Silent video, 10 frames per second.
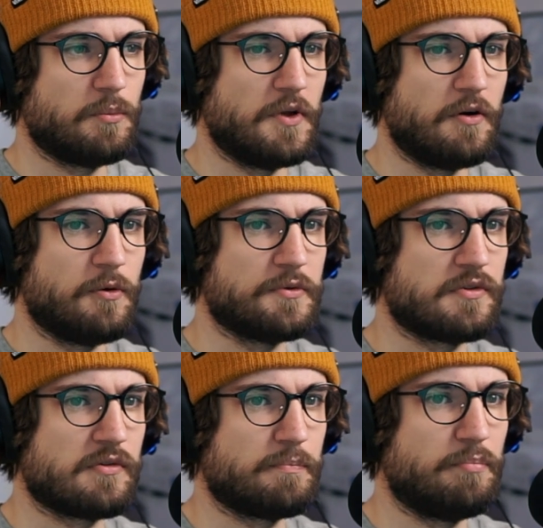their own
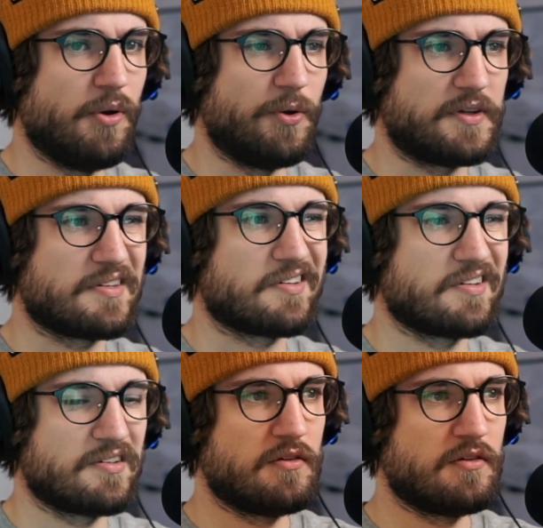spots.